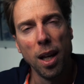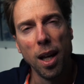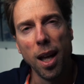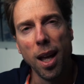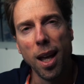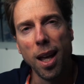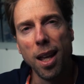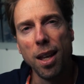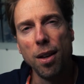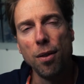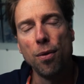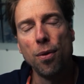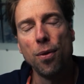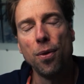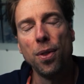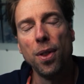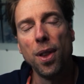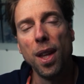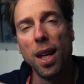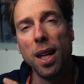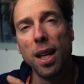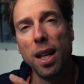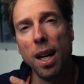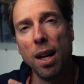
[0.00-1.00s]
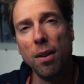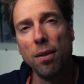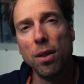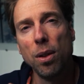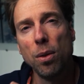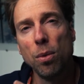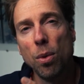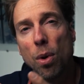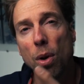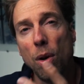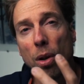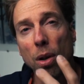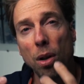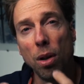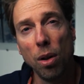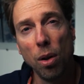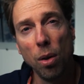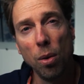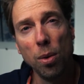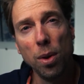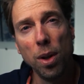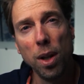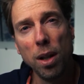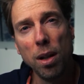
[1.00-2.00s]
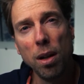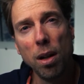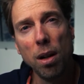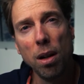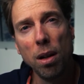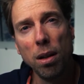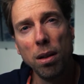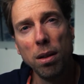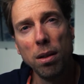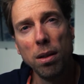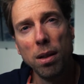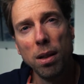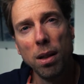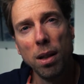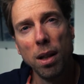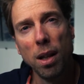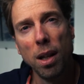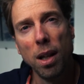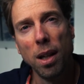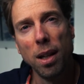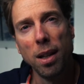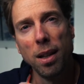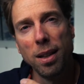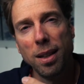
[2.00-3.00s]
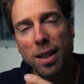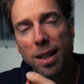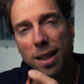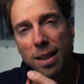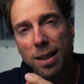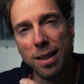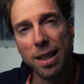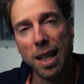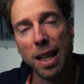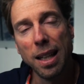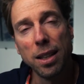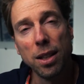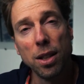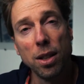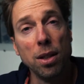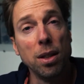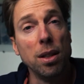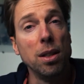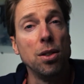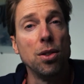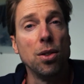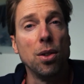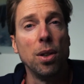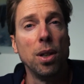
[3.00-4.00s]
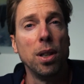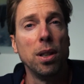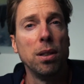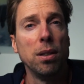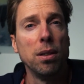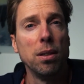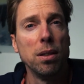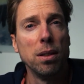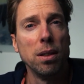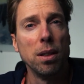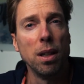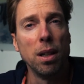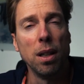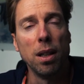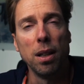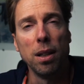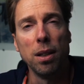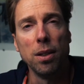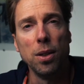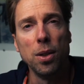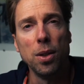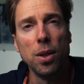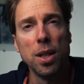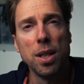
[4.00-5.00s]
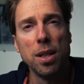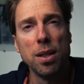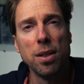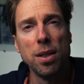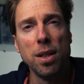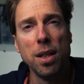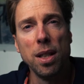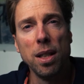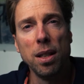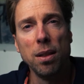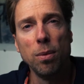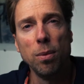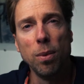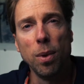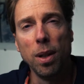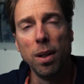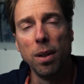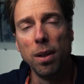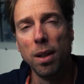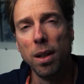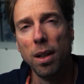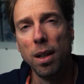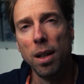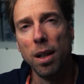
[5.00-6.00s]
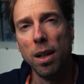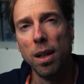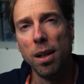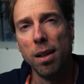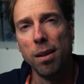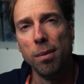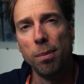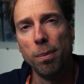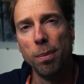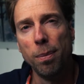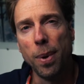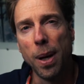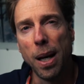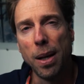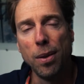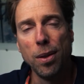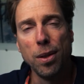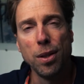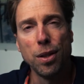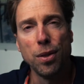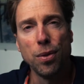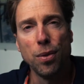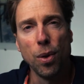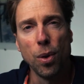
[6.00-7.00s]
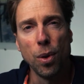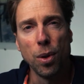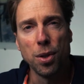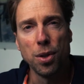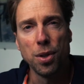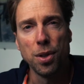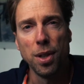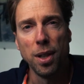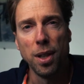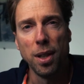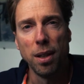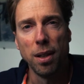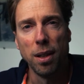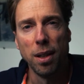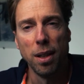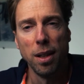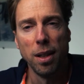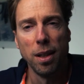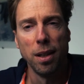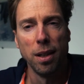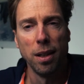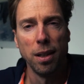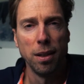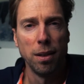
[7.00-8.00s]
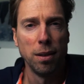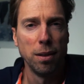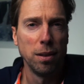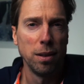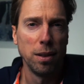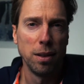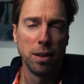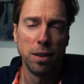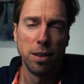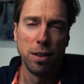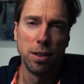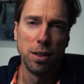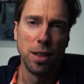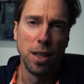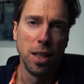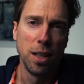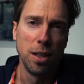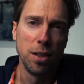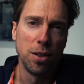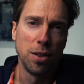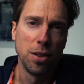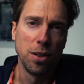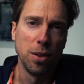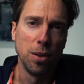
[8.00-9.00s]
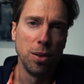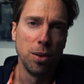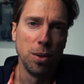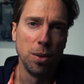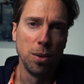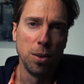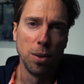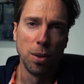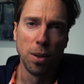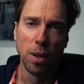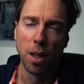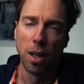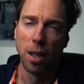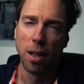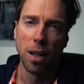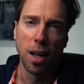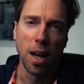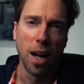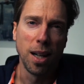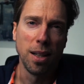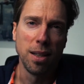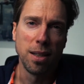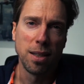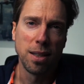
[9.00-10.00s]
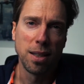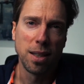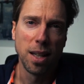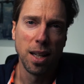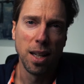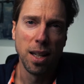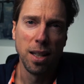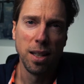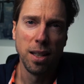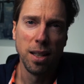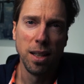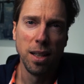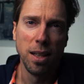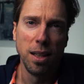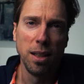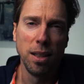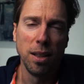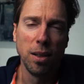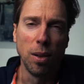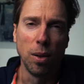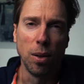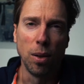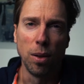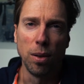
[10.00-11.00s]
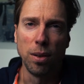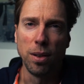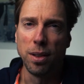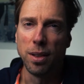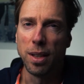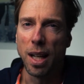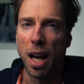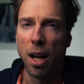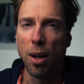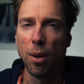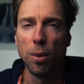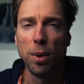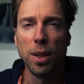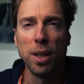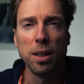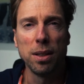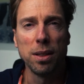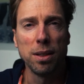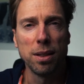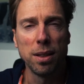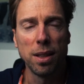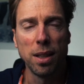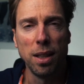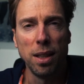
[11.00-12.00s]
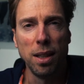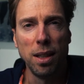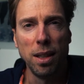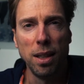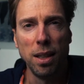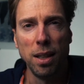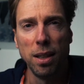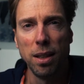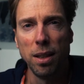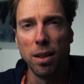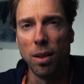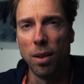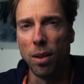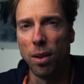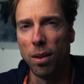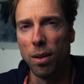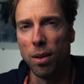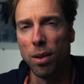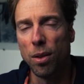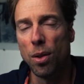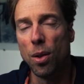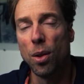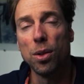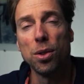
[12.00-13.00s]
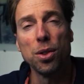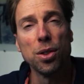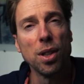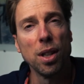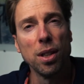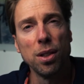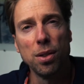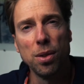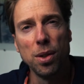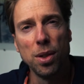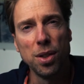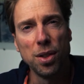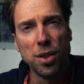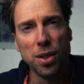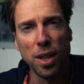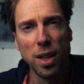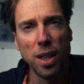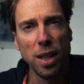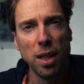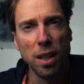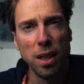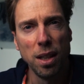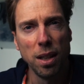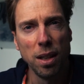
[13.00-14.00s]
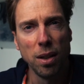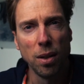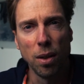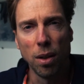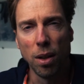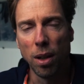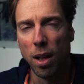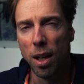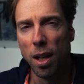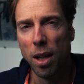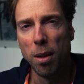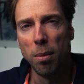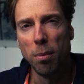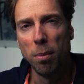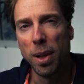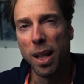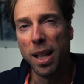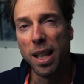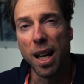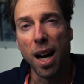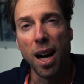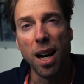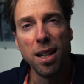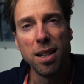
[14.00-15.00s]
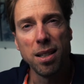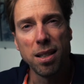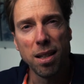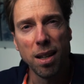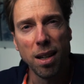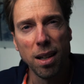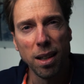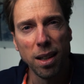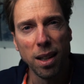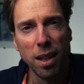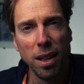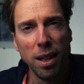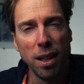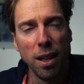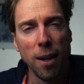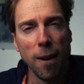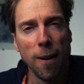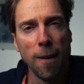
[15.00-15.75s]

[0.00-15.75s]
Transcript: if they have the wrong clothing on, they're not going to enjoy it. You can see it when parents force their kids to do ice skating or downhill skiing or cross-country skiing or play ice hockey,